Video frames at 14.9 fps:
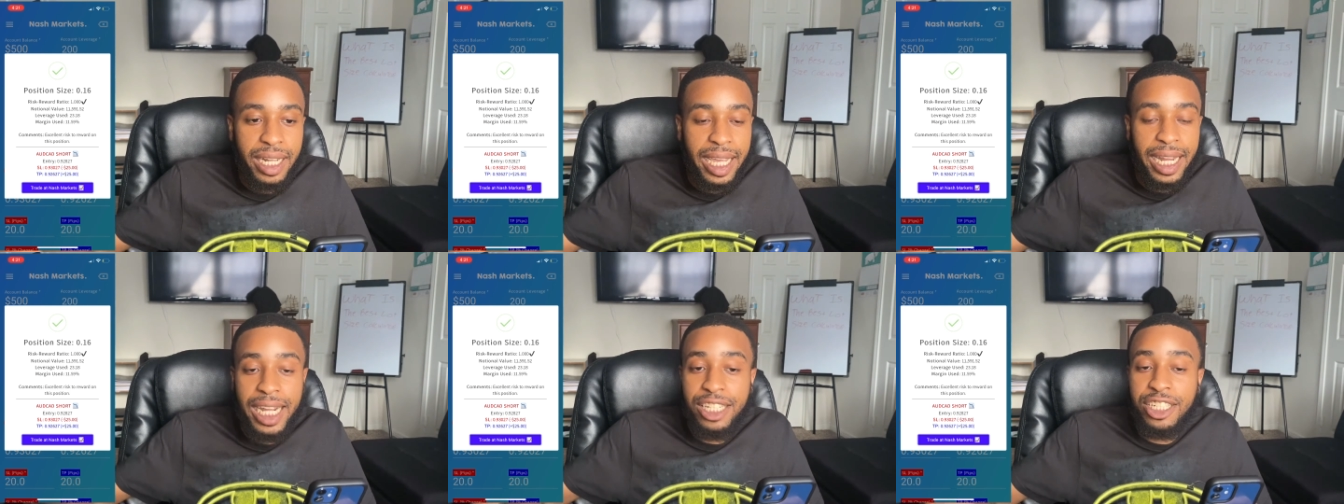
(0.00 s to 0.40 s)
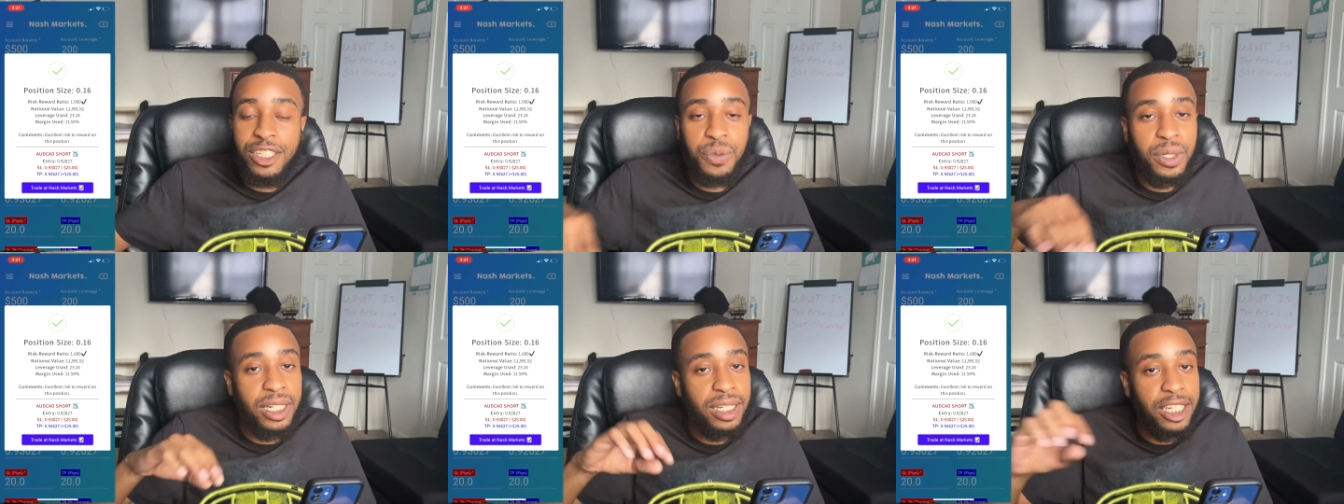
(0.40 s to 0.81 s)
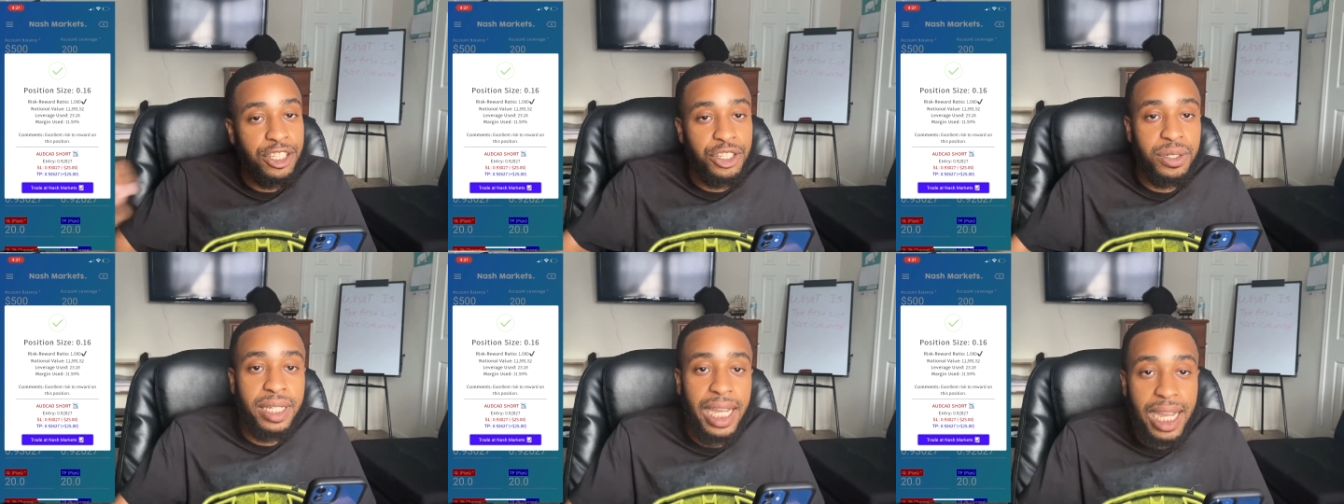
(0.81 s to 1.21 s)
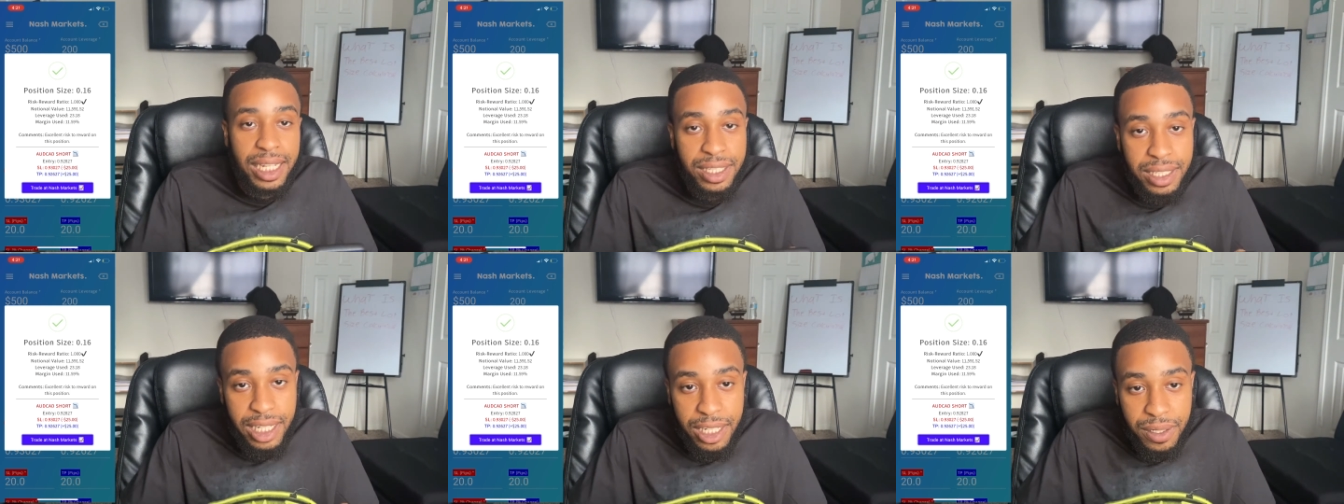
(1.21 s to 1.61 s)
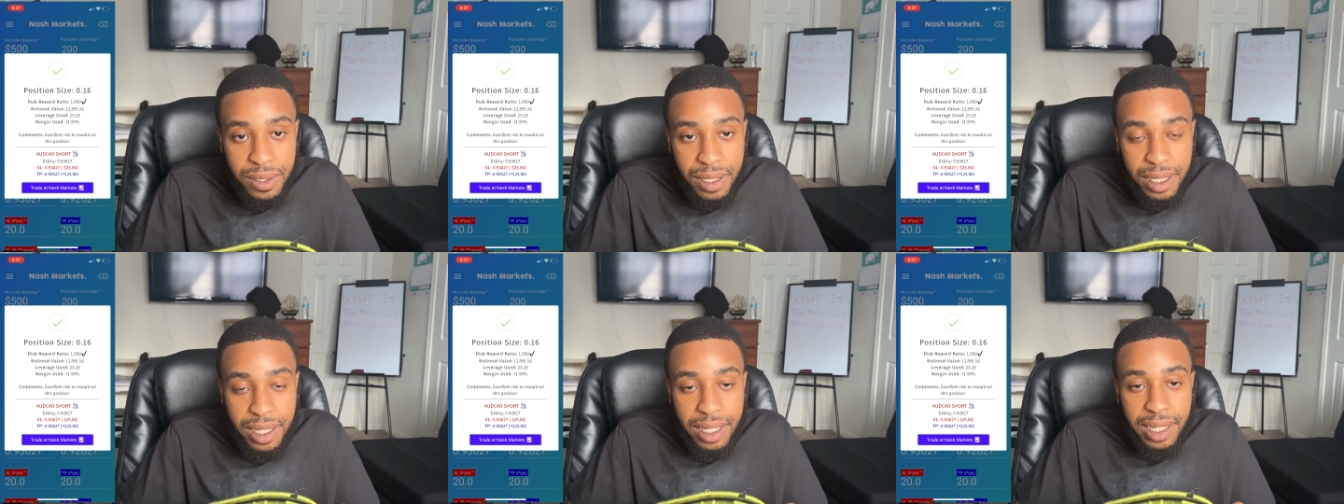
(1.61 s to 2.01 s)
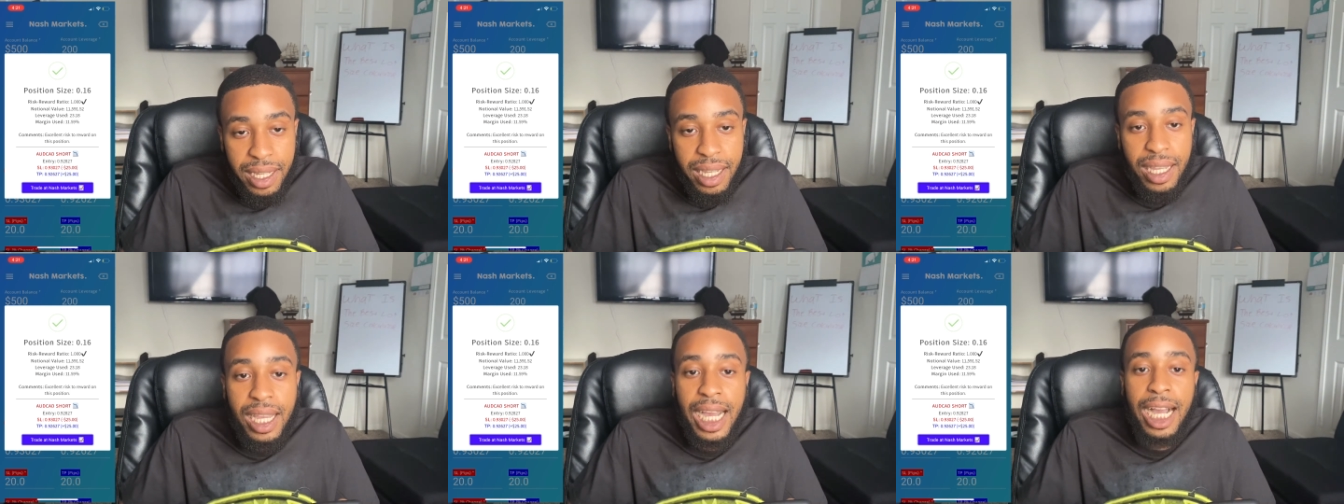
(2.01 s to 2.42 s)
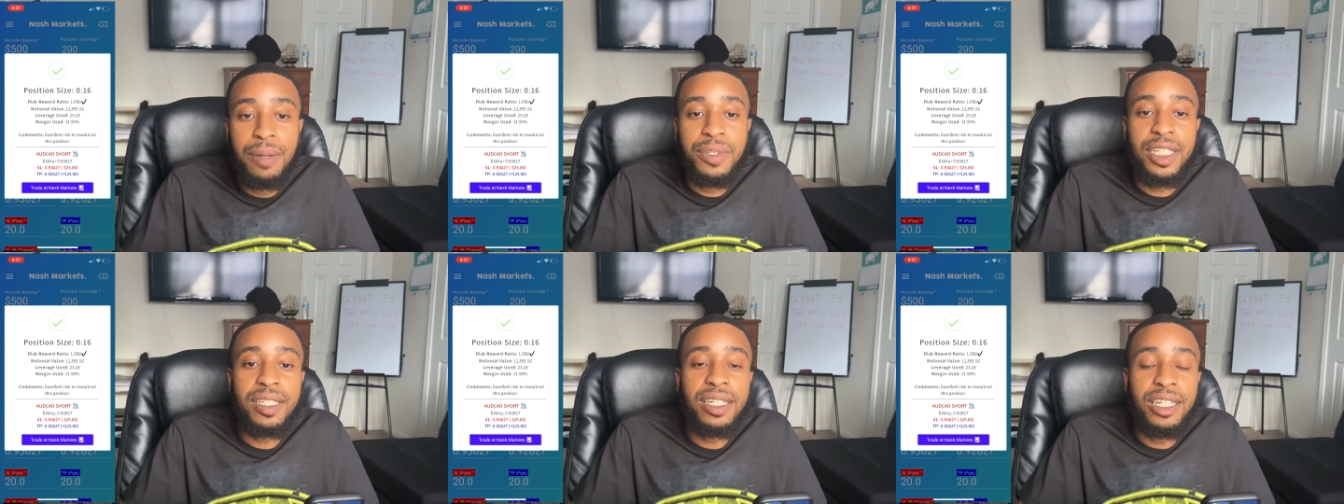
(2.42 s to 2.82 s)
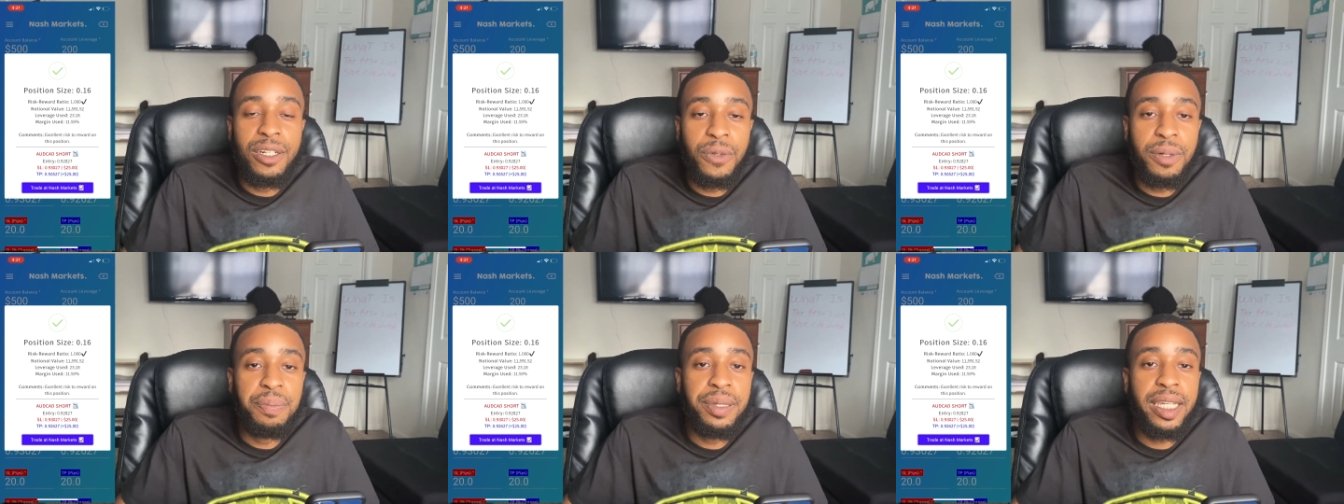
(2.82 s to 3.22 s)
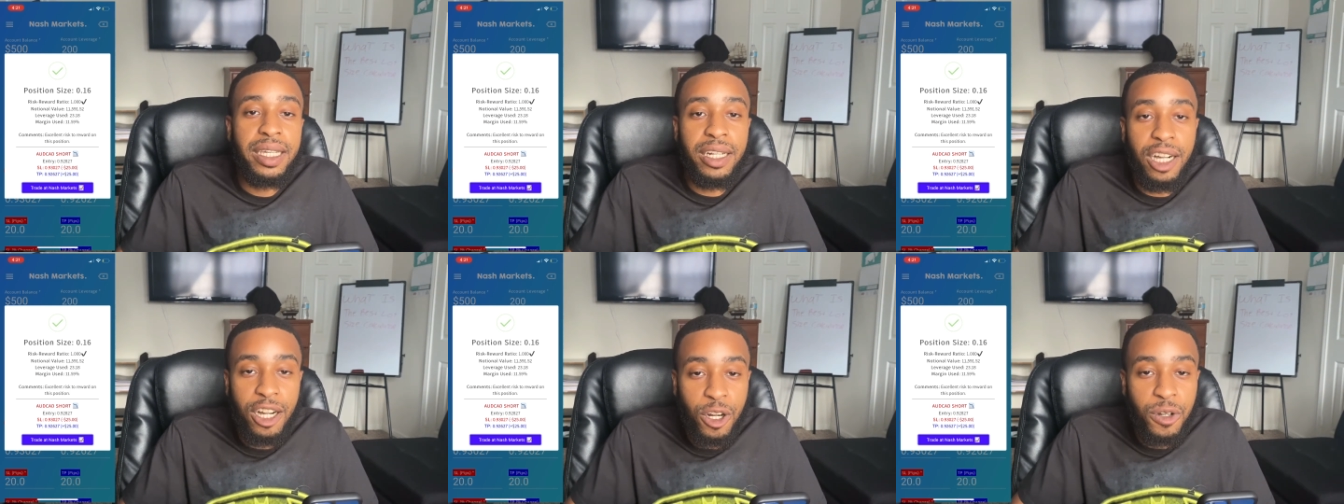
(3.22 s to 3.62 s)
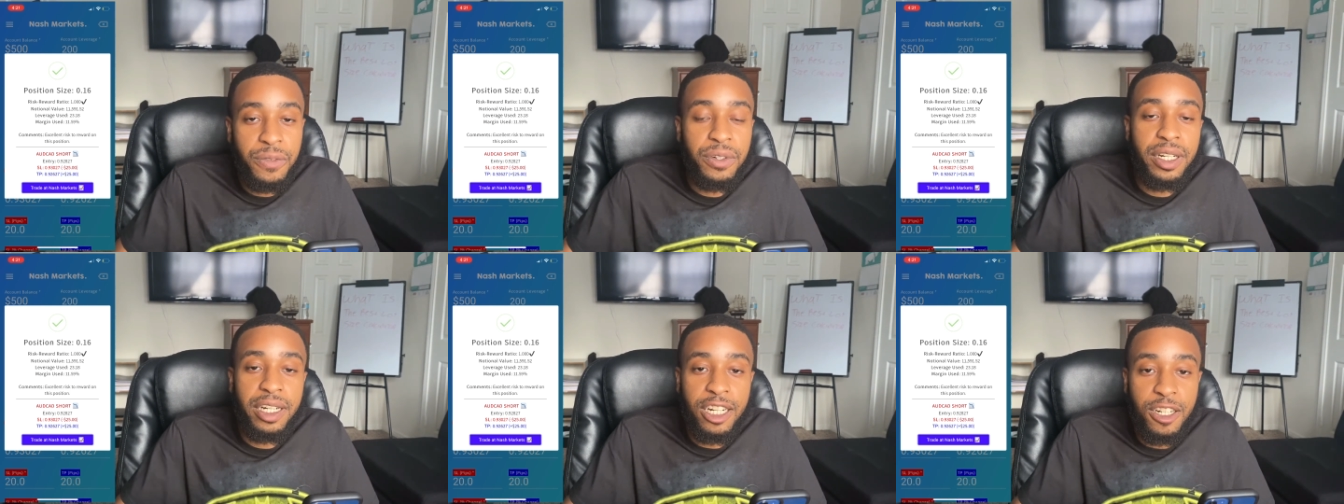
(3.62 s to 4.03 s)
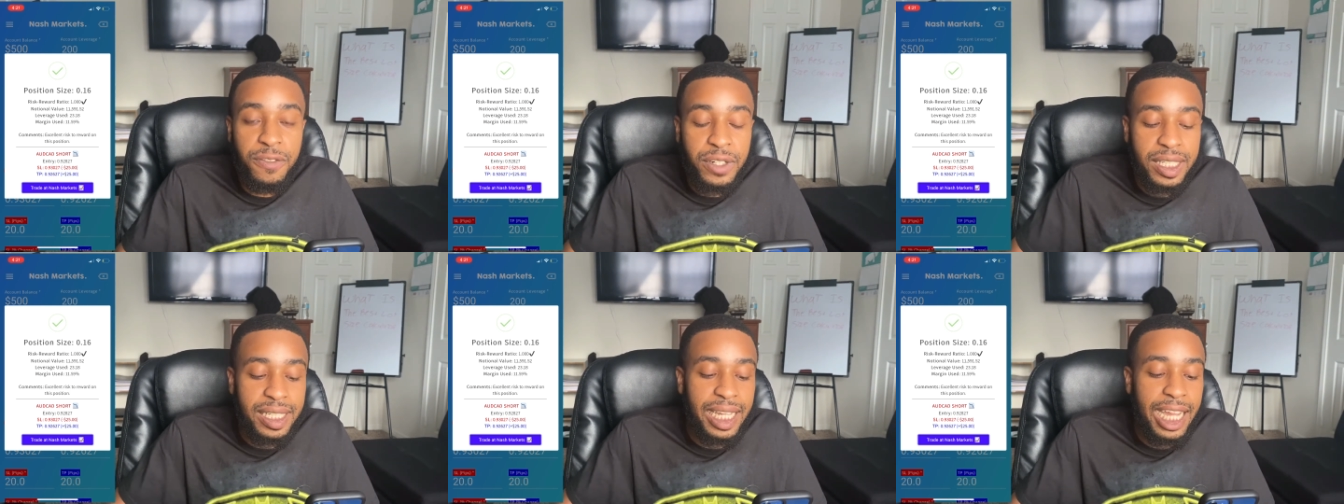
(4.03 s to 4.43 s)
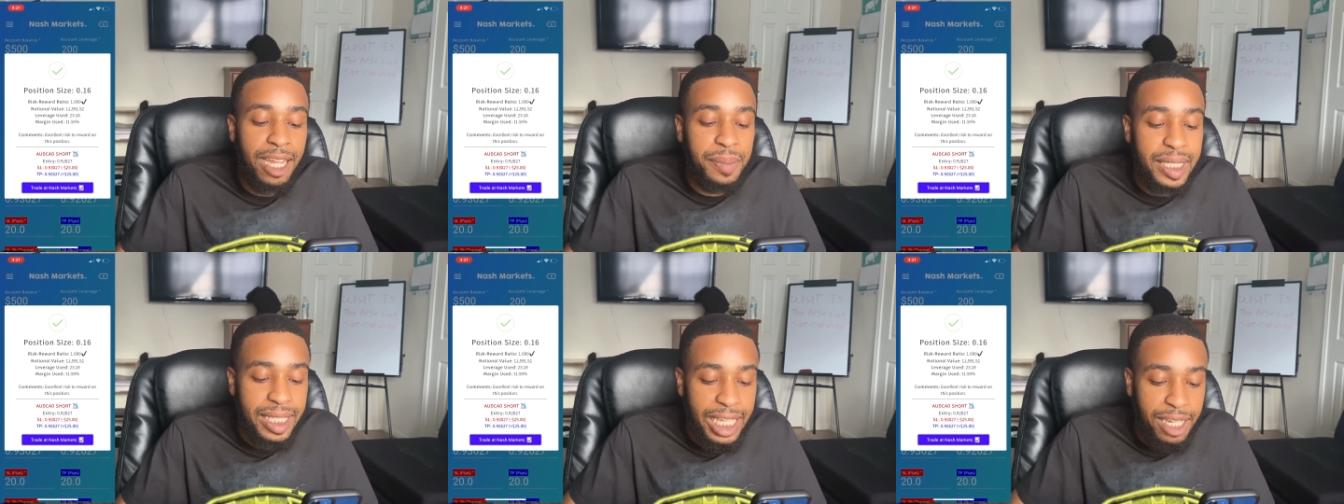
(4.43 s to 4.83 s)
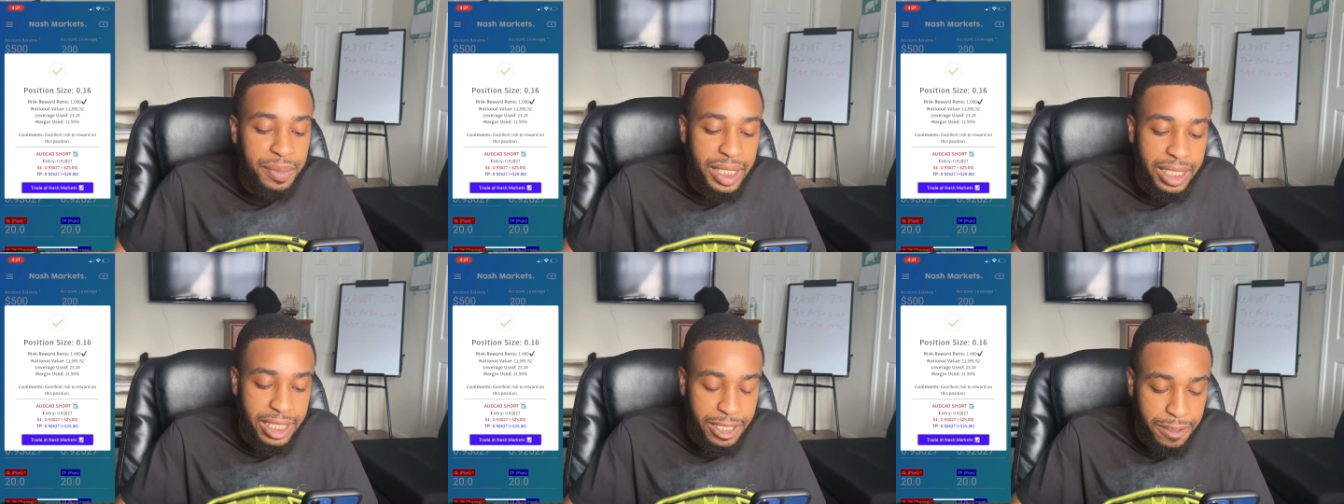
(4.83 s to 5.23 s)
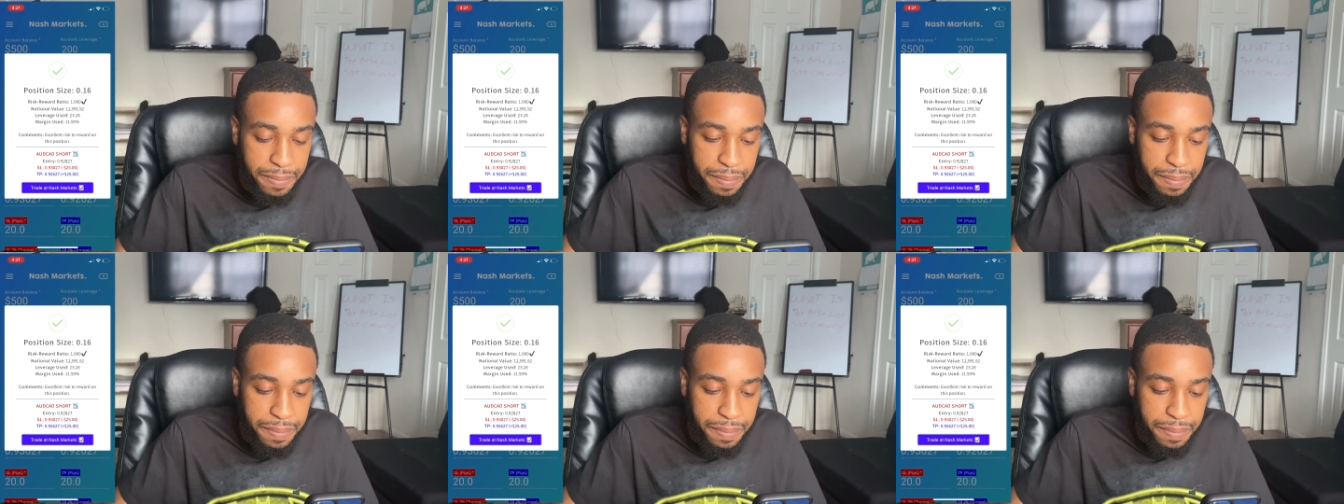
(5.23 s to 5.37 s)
And I just wanna let you guys know, I'm just gonna repeat over and over, time and time again,